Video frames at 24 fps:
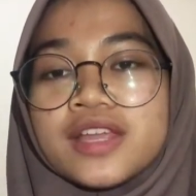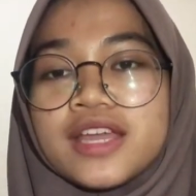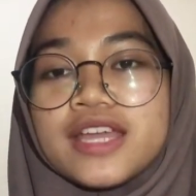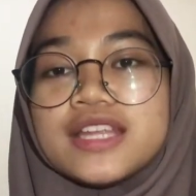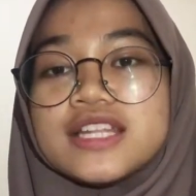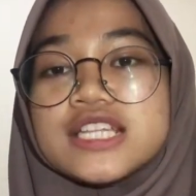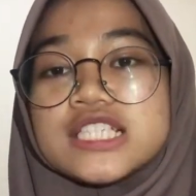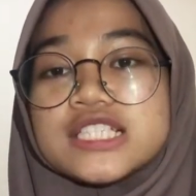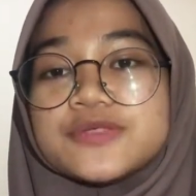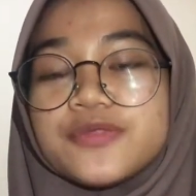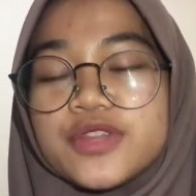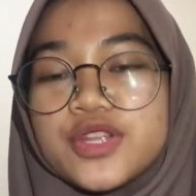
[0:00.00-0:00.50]
In
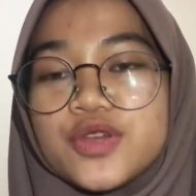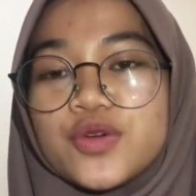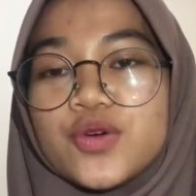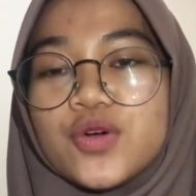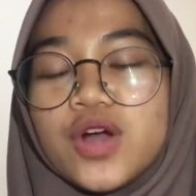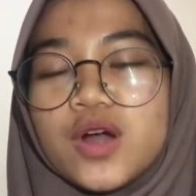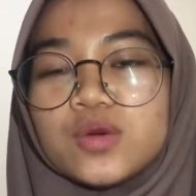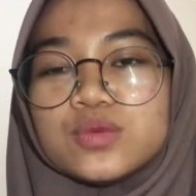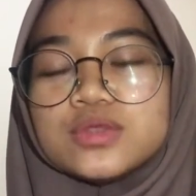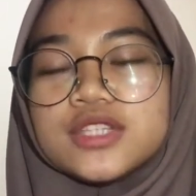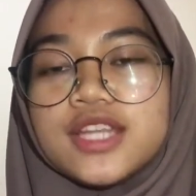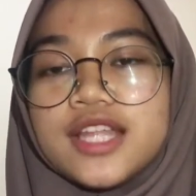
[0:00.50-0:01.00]
this video,
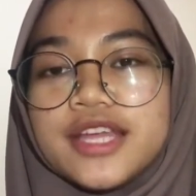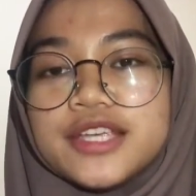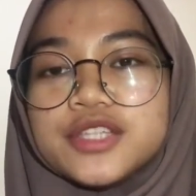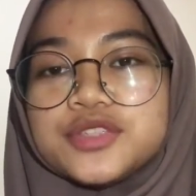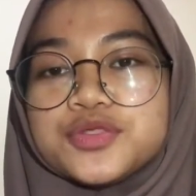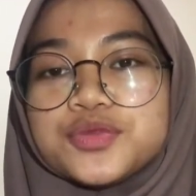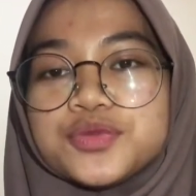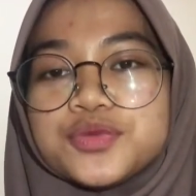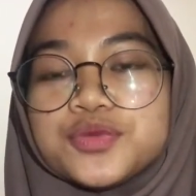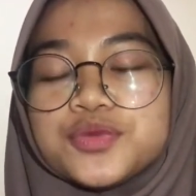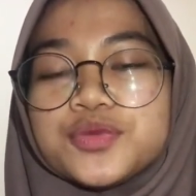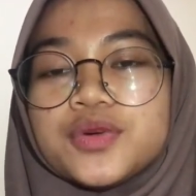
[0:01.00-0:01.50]
I would like
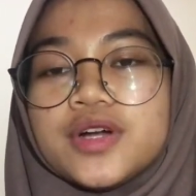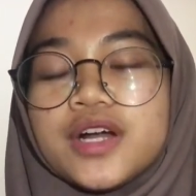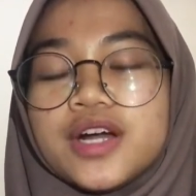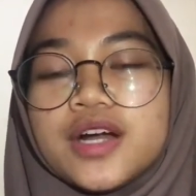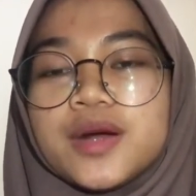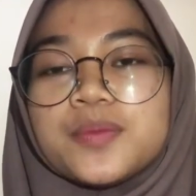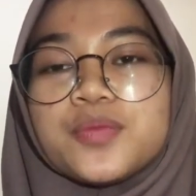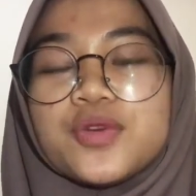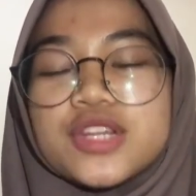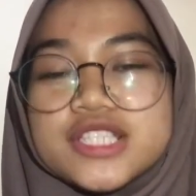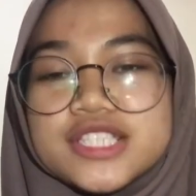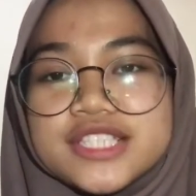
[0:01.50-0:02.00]
to
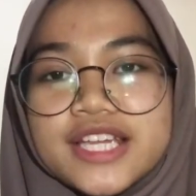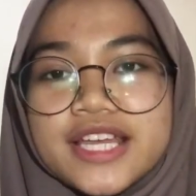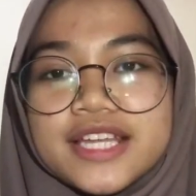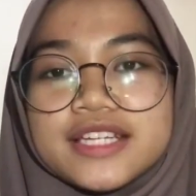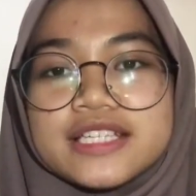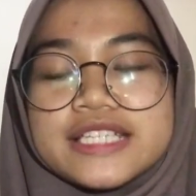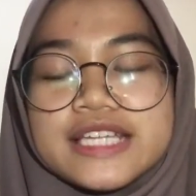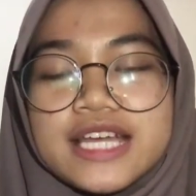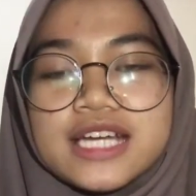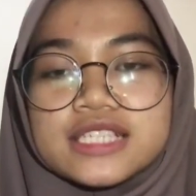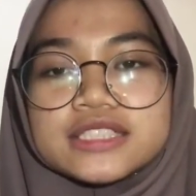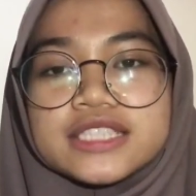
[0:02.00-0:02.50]

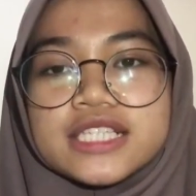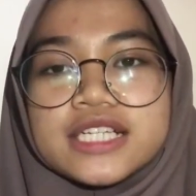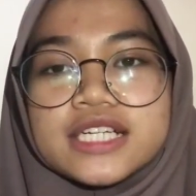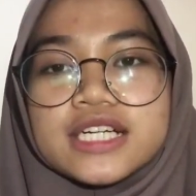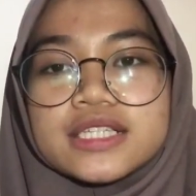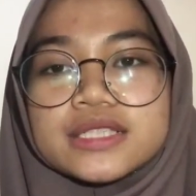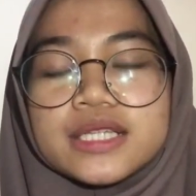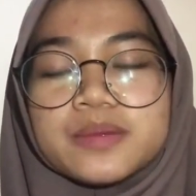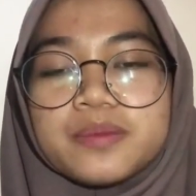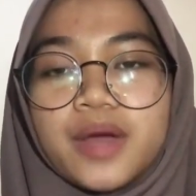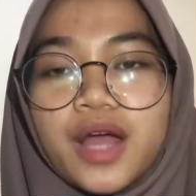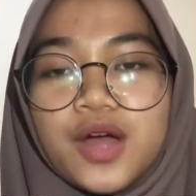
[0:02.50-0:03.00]
present the
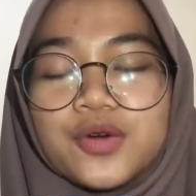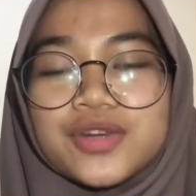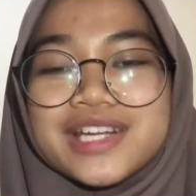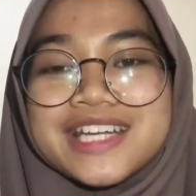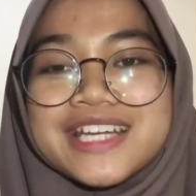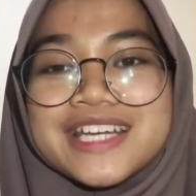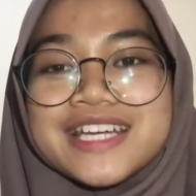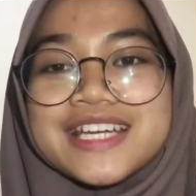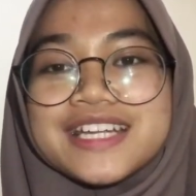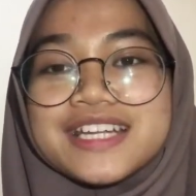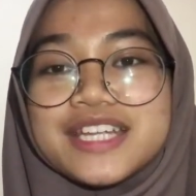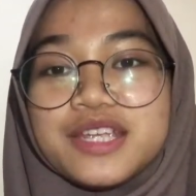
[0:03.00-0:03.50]
article about
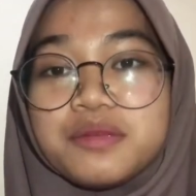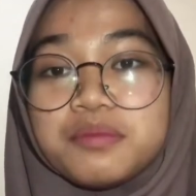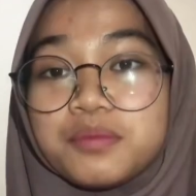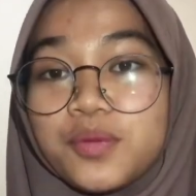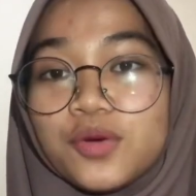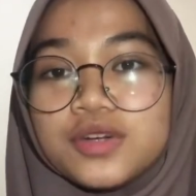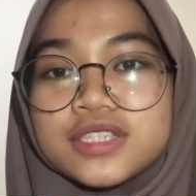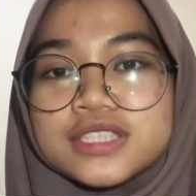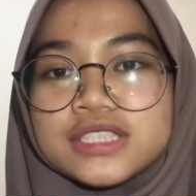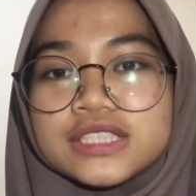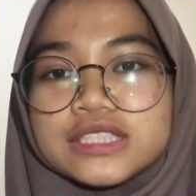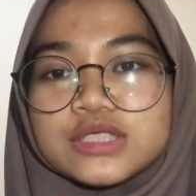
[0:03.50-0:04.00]
the
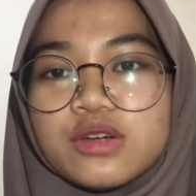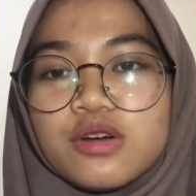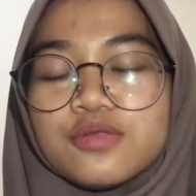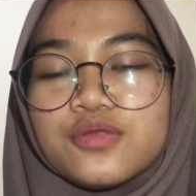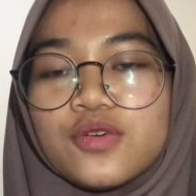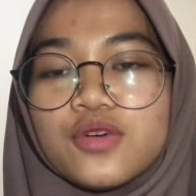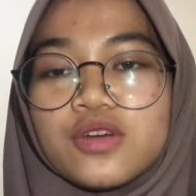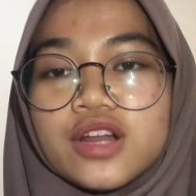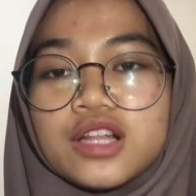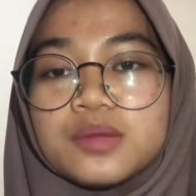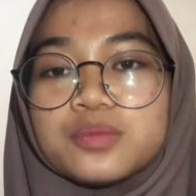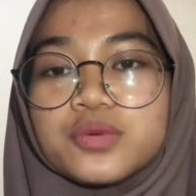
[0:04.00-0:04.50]
importance of
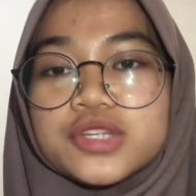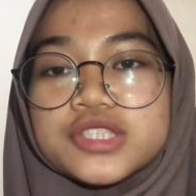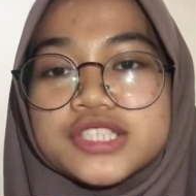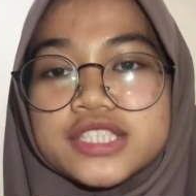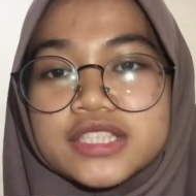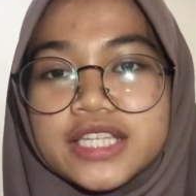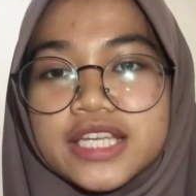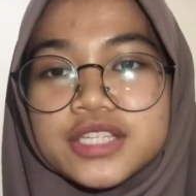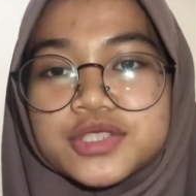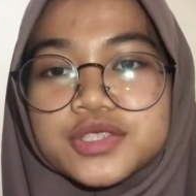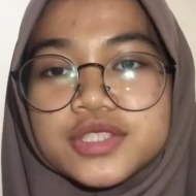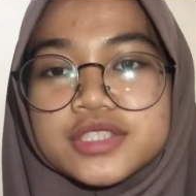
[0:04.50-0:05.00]
oral
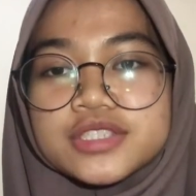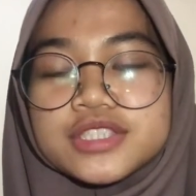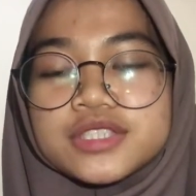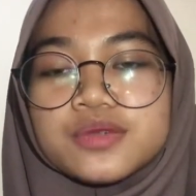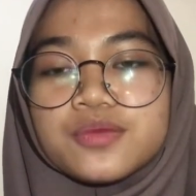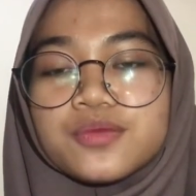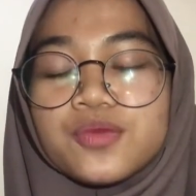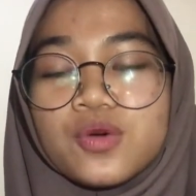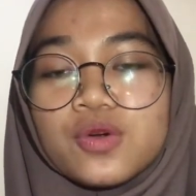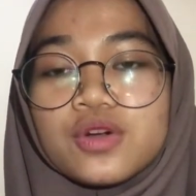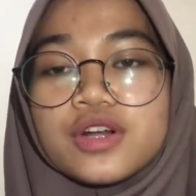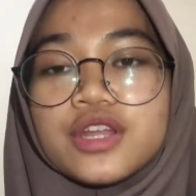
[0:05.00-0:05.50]

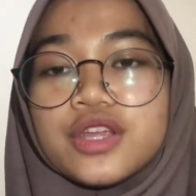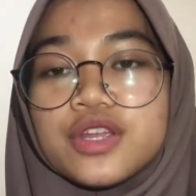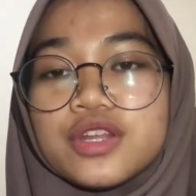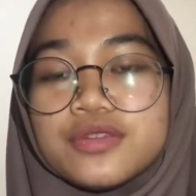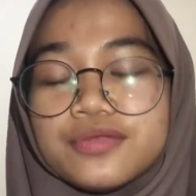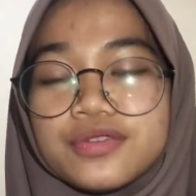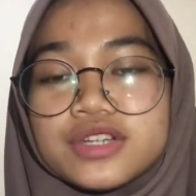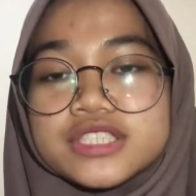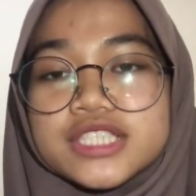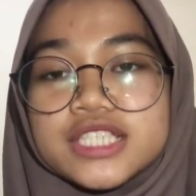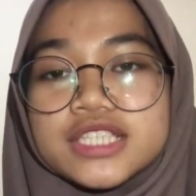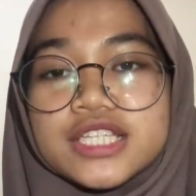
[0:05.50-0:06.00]
presentations for
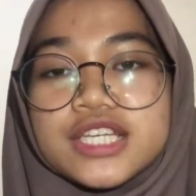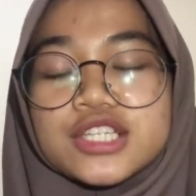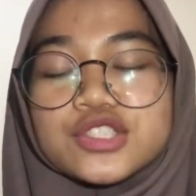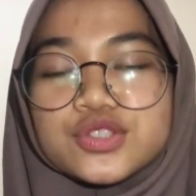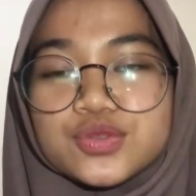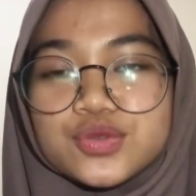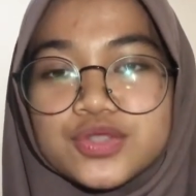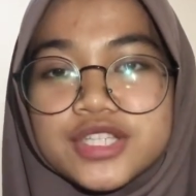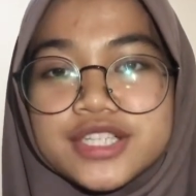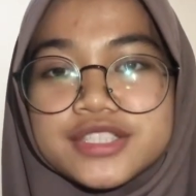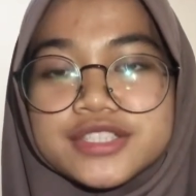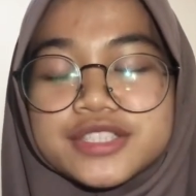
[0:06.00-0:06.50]
university
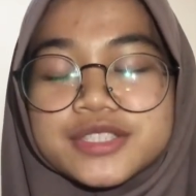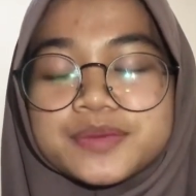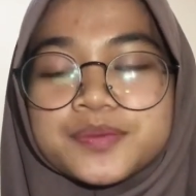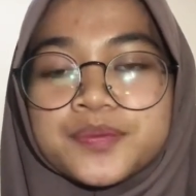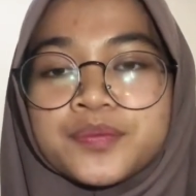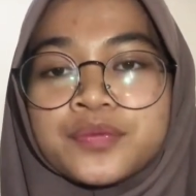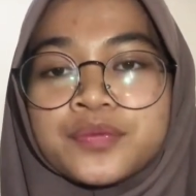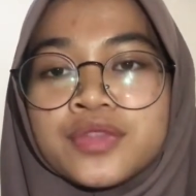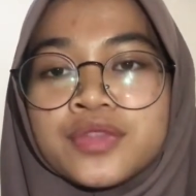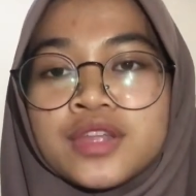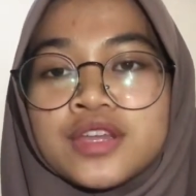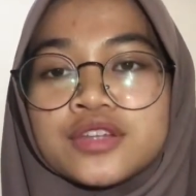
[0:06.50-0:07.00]
students
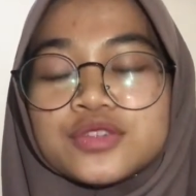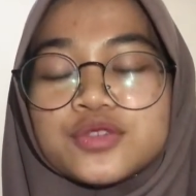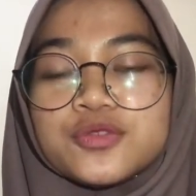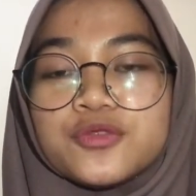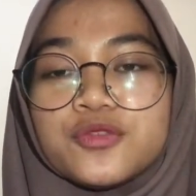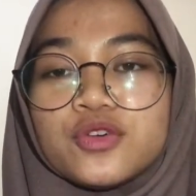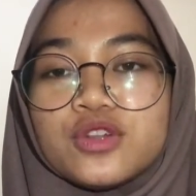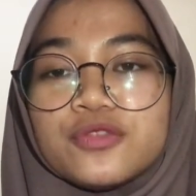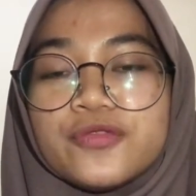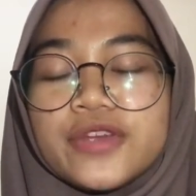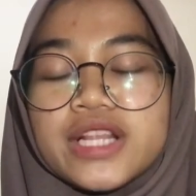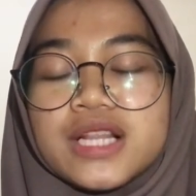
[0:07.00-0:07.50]
to
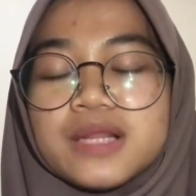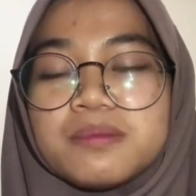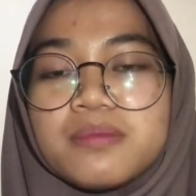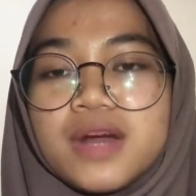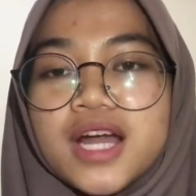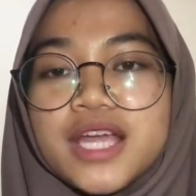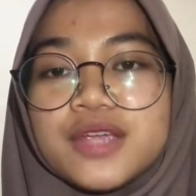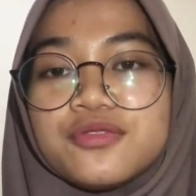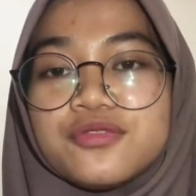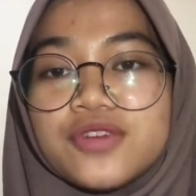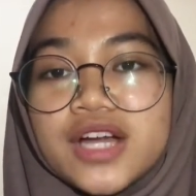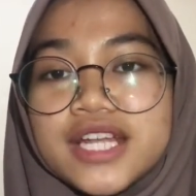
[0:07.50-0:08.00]
fulfill
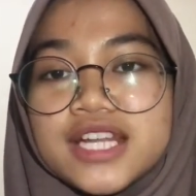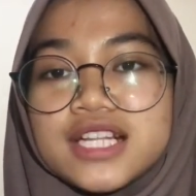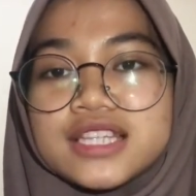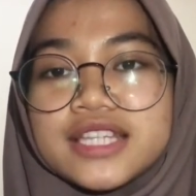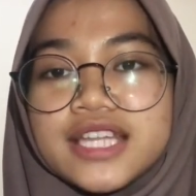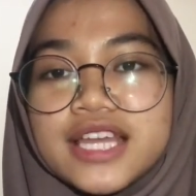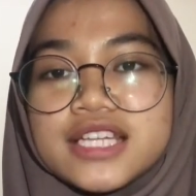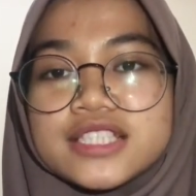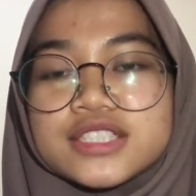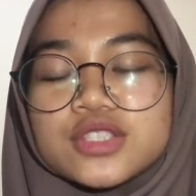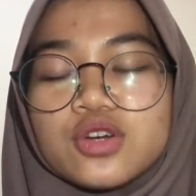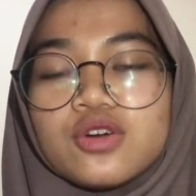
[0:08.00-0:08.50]
my final
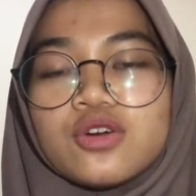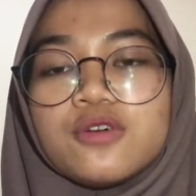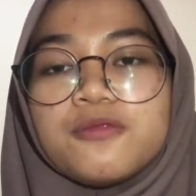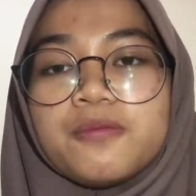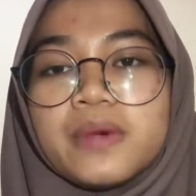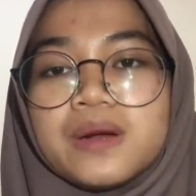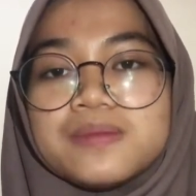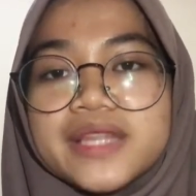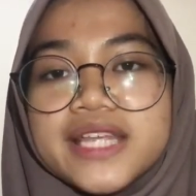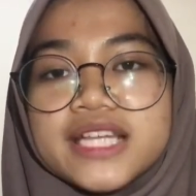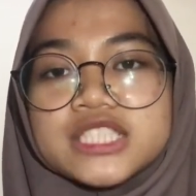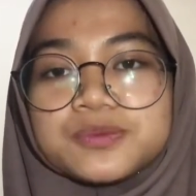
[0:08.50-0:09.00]
test of
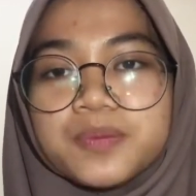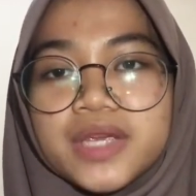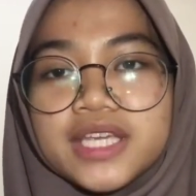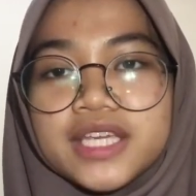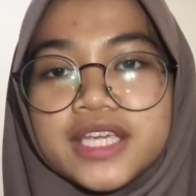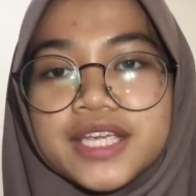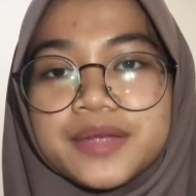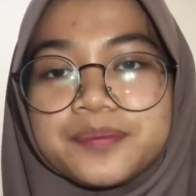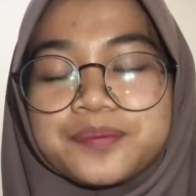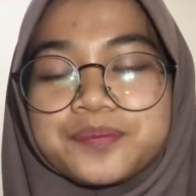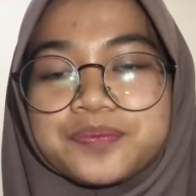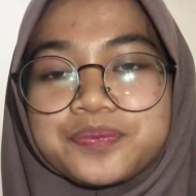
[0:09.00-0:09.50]
public
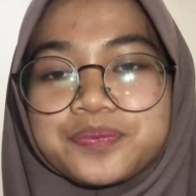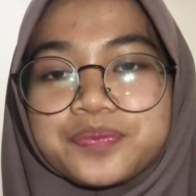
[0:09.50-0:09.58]
speaking.